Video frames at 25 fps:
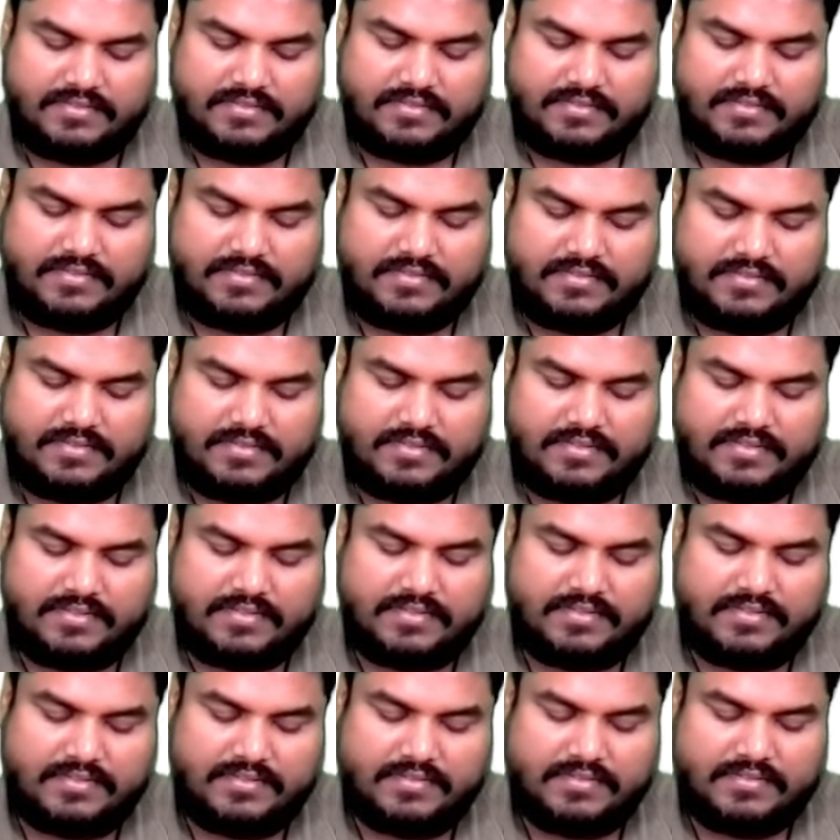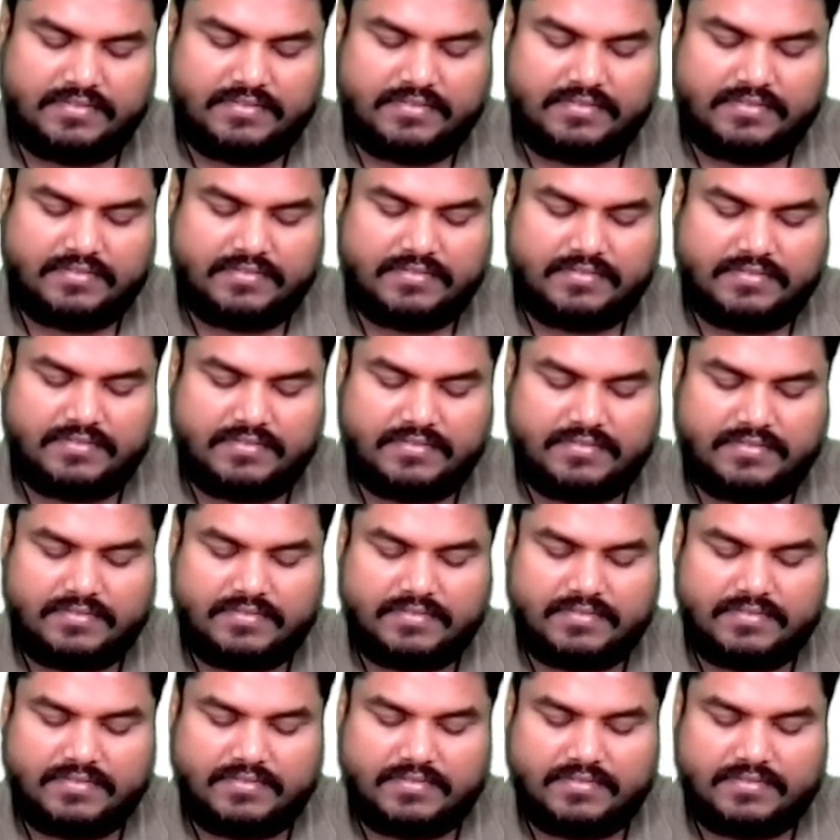
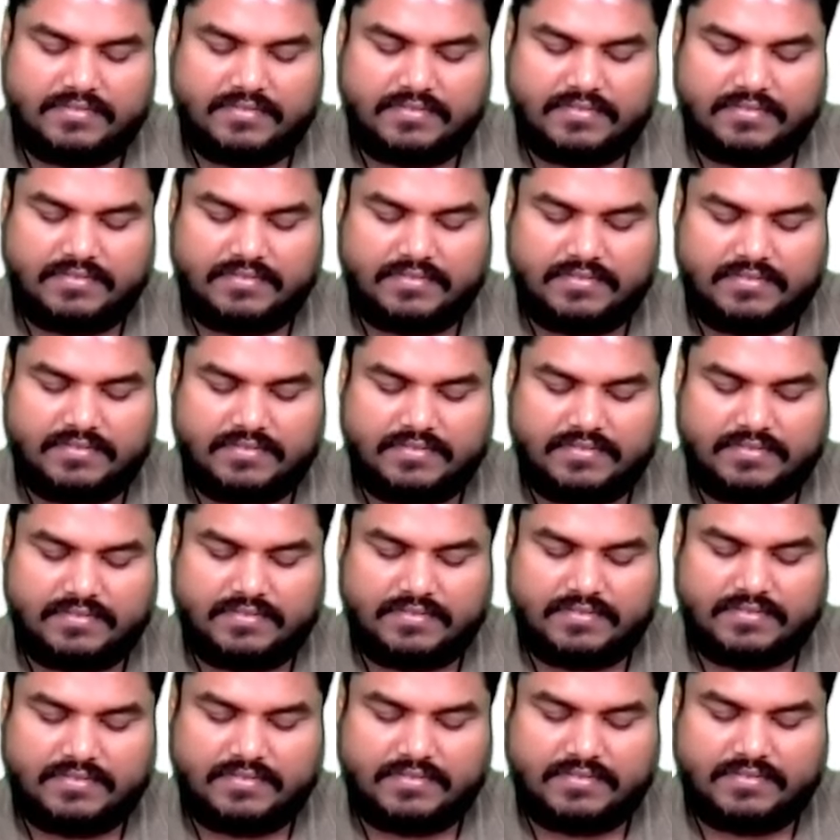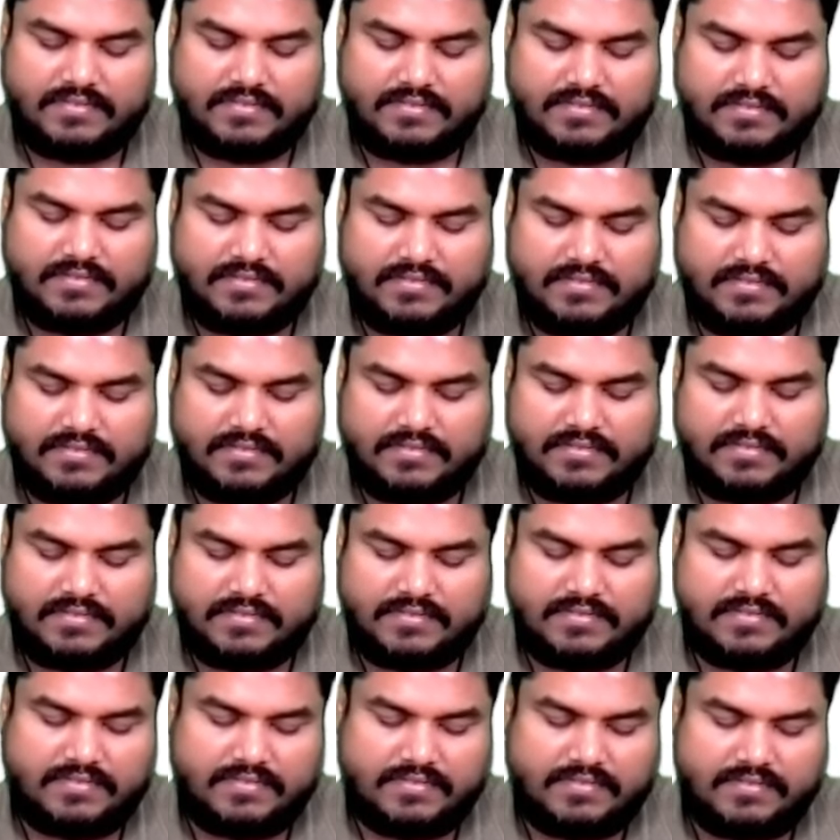
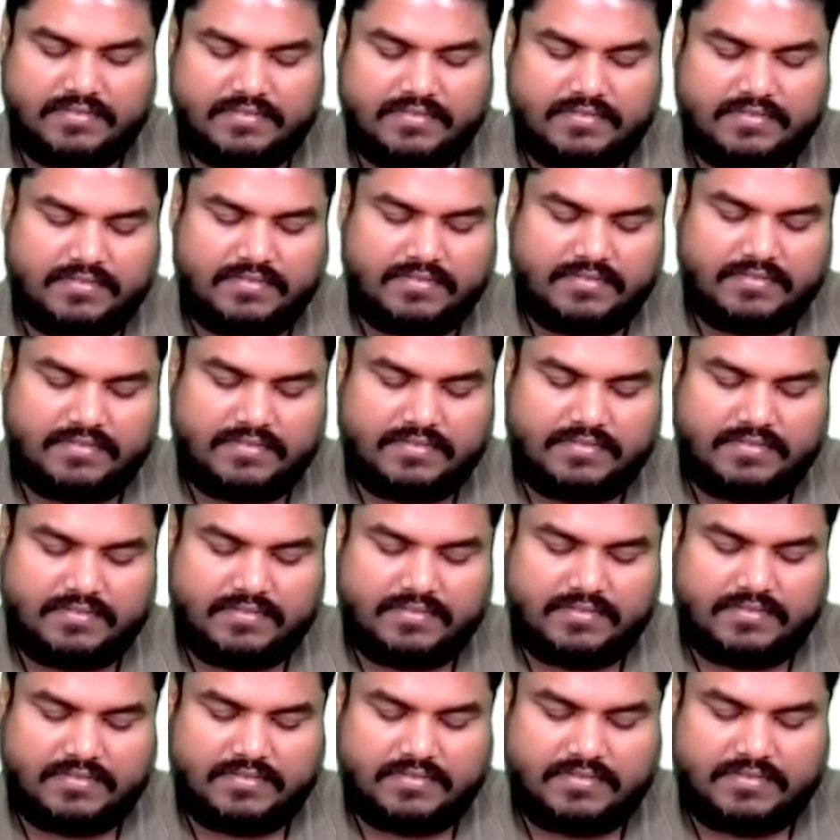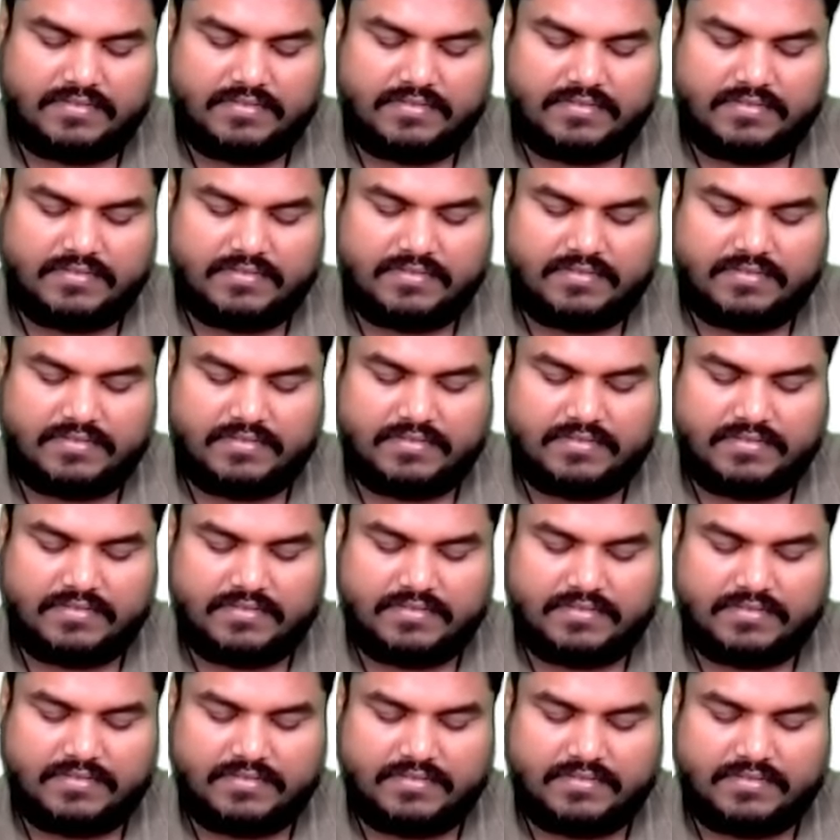
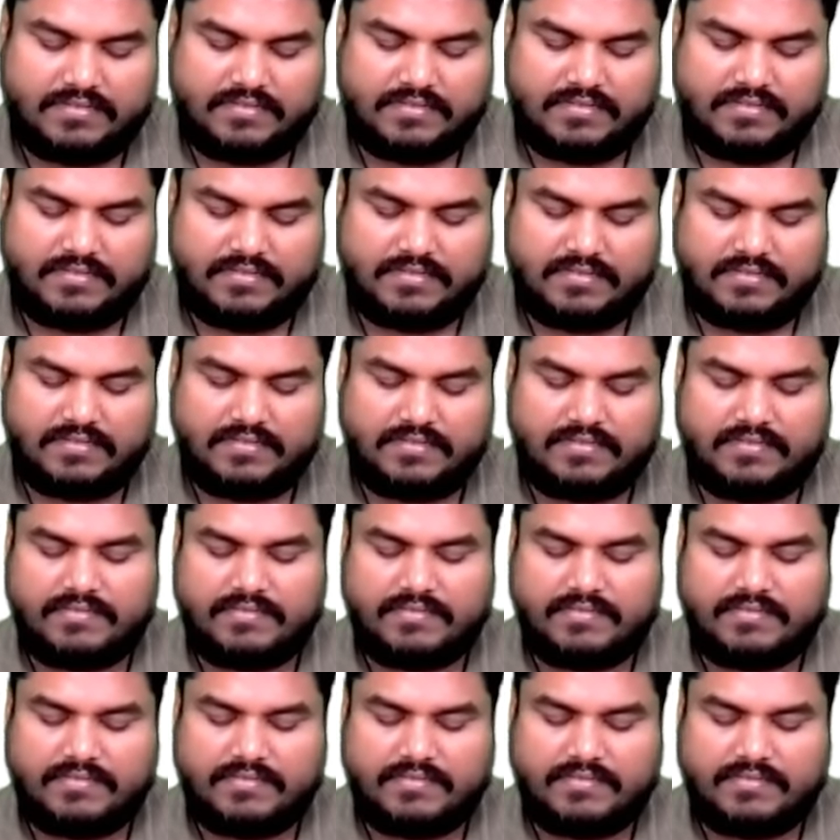(silence)